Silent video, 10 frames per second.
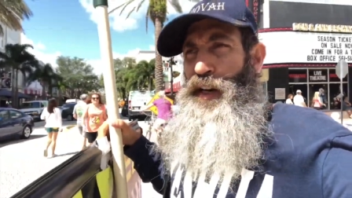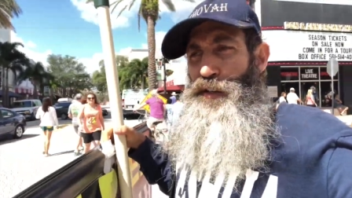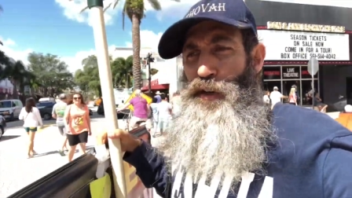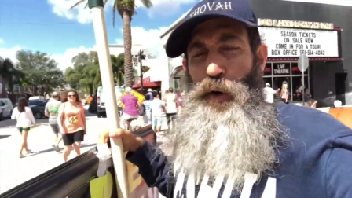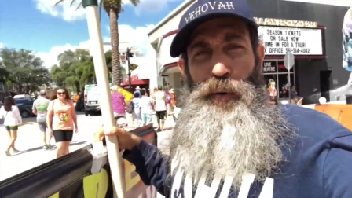
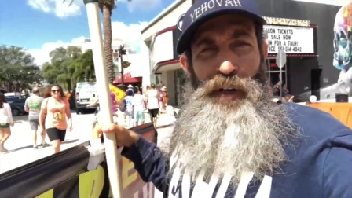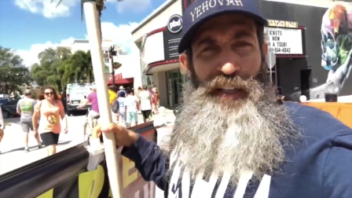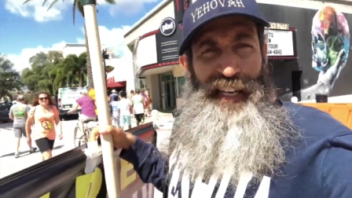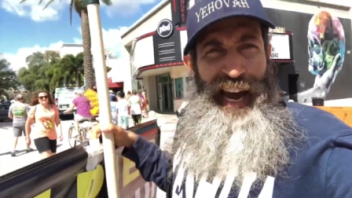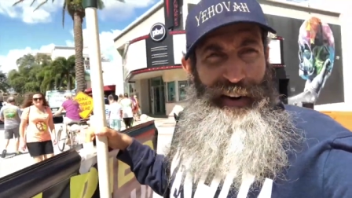There's no
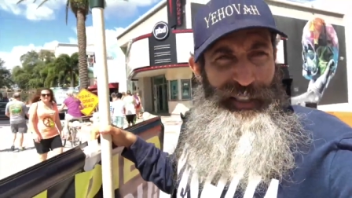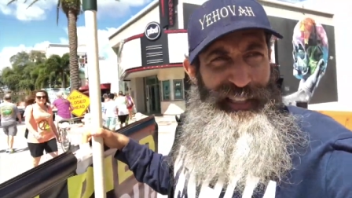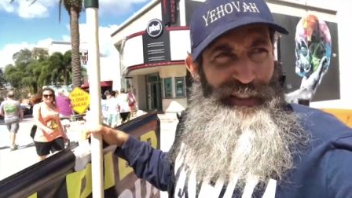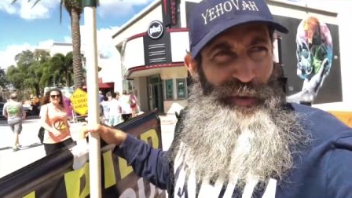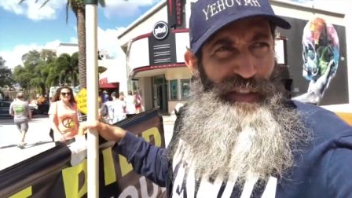carrot
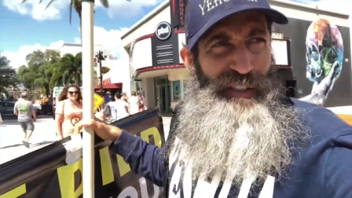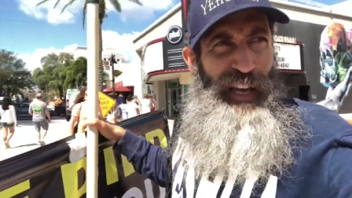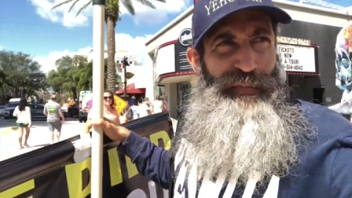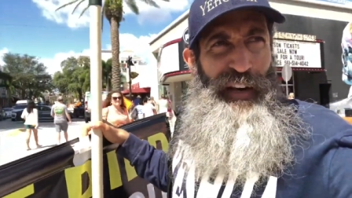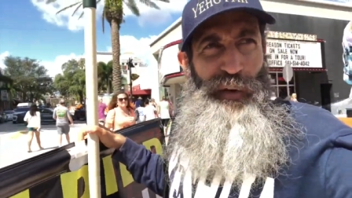that's going to
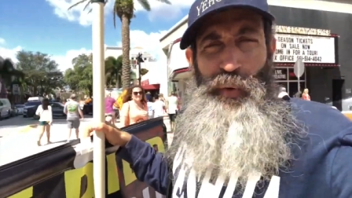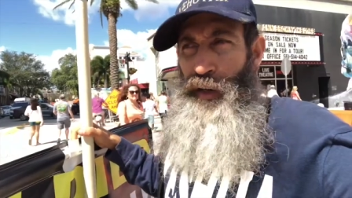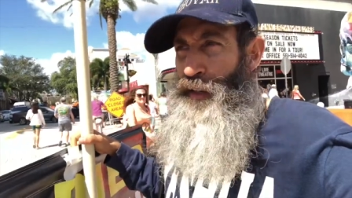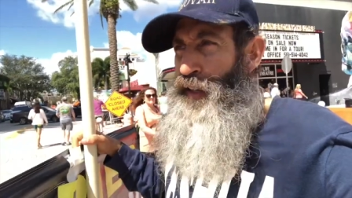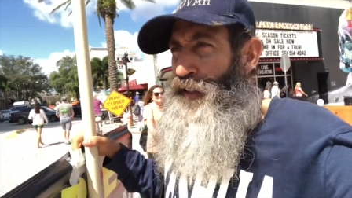save
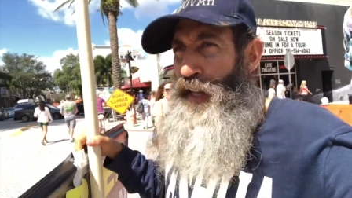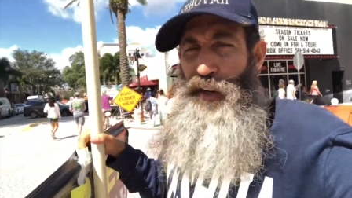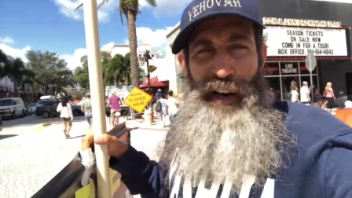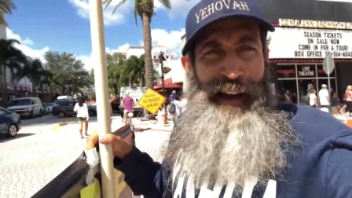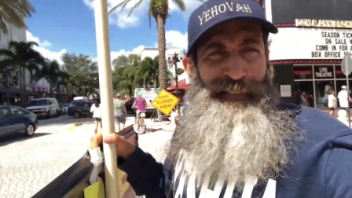anyone.
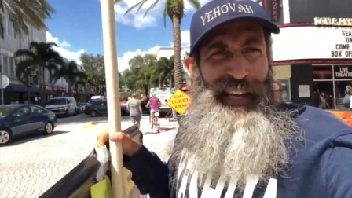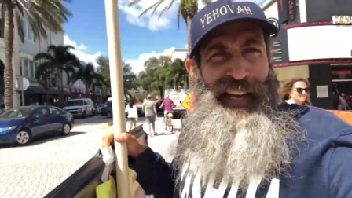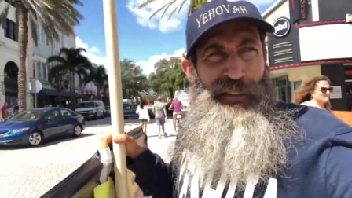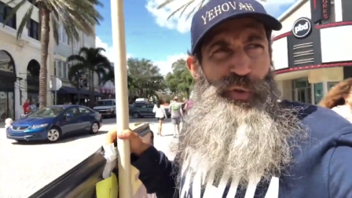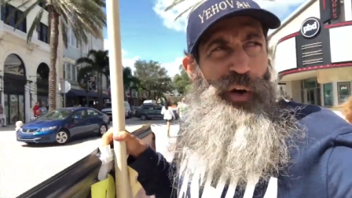They're going to have to
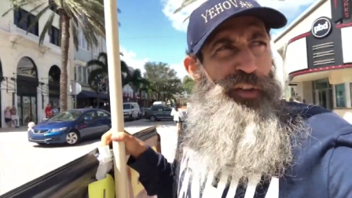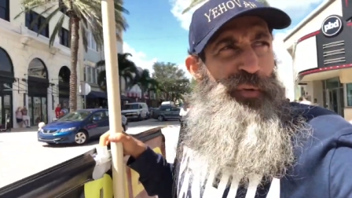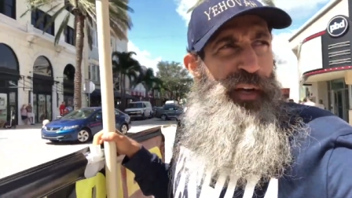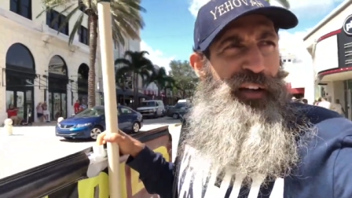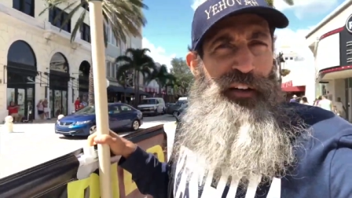answer to our
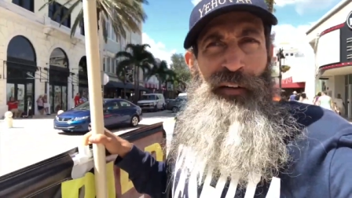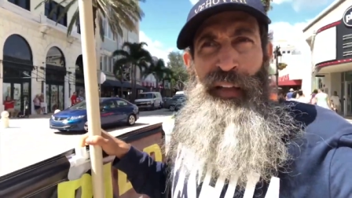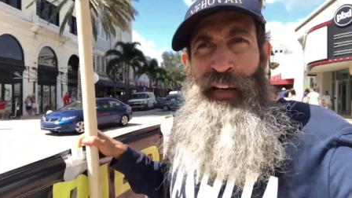Creator.